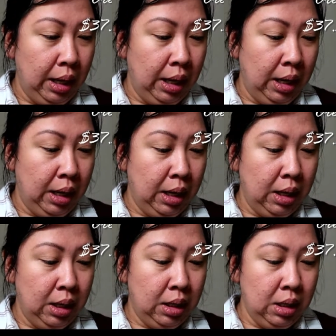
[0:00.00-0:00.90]

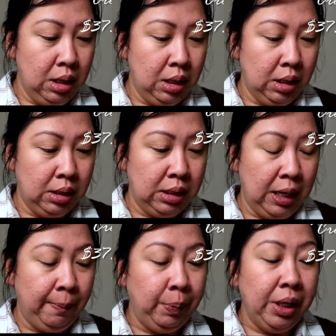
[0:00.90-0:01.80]
and let's
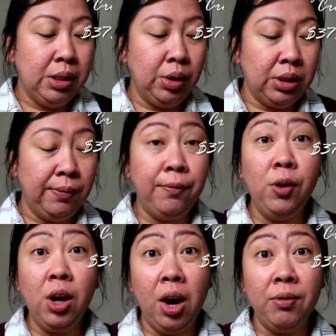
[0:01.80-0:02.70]
see, so it's a
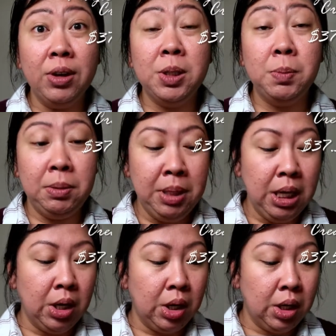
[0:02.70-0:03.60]
full coverage
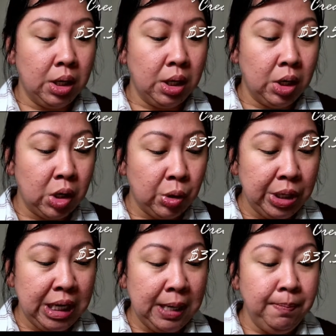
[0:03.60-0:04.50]
BB
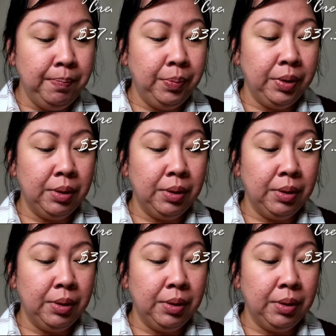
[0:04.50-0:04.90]
cream,